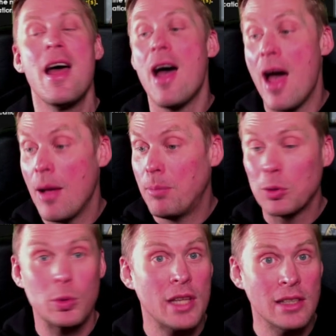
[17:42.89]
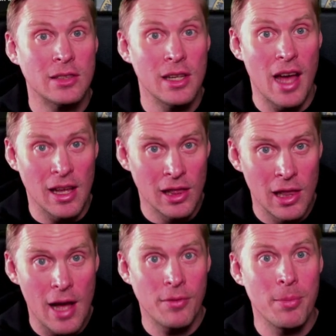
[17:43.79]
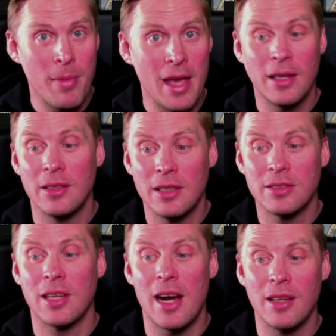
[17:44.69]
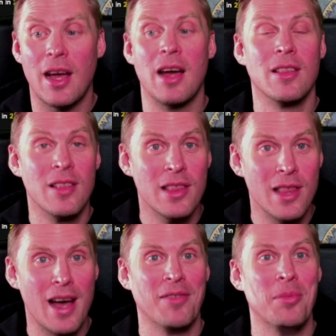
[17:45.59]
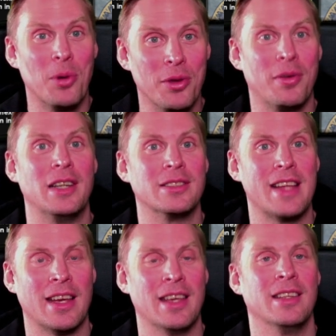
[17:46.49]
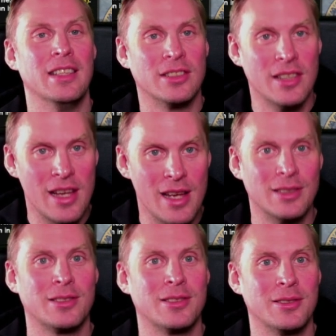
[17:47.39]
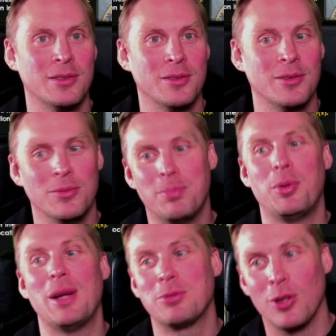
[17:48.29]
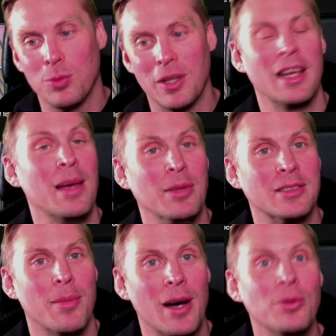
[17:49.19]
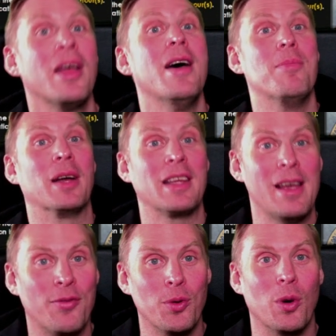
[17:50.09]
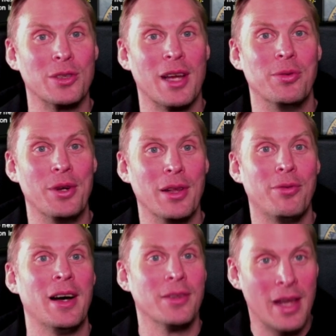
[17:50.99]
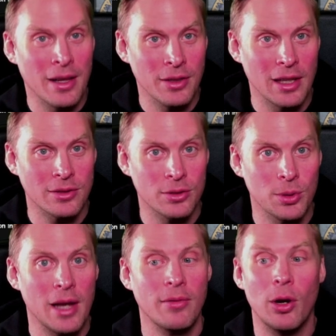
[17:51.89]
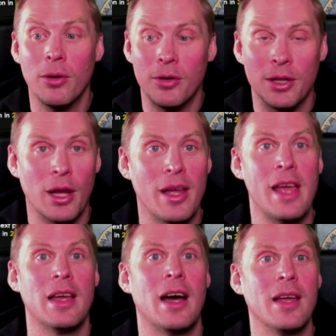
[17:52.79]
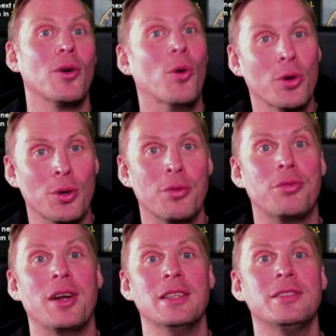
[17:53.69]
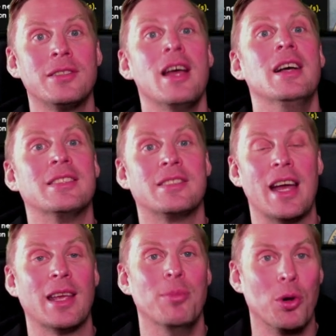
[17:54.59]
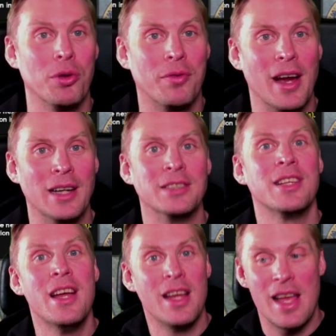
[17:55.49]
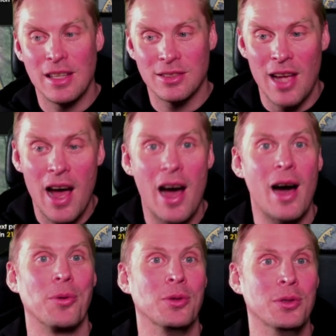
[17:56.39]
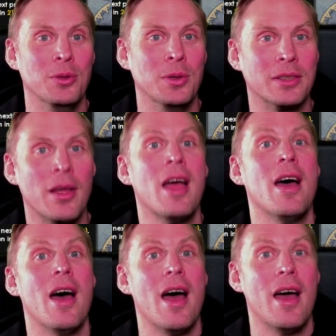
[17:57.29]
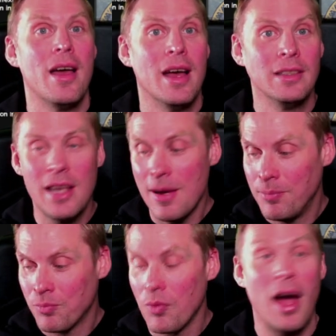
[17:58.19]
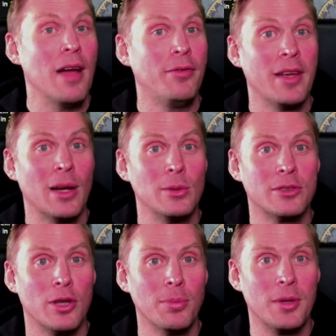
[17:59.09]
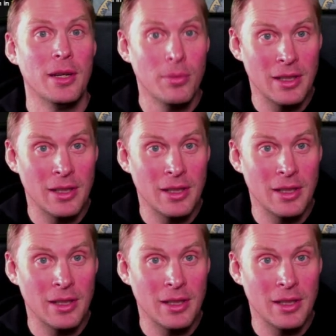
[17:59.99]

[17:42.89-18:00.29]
But with that said, I loved making this guide. I love modifier stacking. This is perhaps not what the game is about, but if you want to have really fun and just drive over the AI or your friends, stacking modifiers is how you do it. And yeah, I think I will stop there.